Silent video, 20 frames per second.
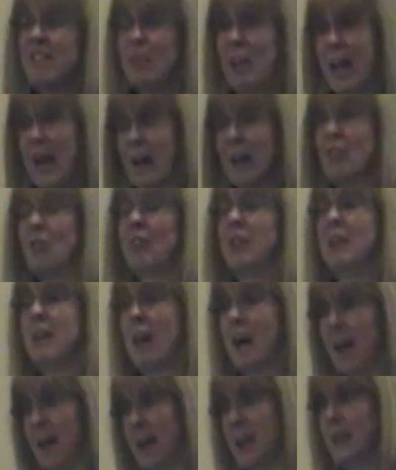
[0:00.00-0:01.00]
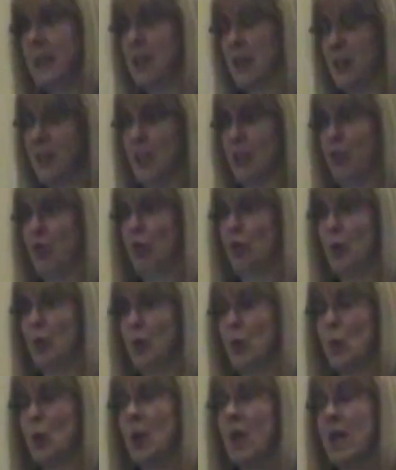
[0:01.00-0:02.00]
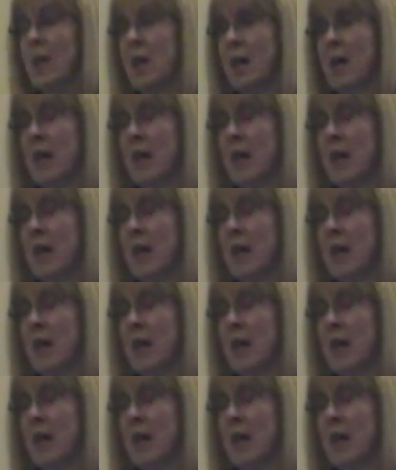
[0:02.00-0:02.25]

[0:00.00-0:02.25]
it's actually harder to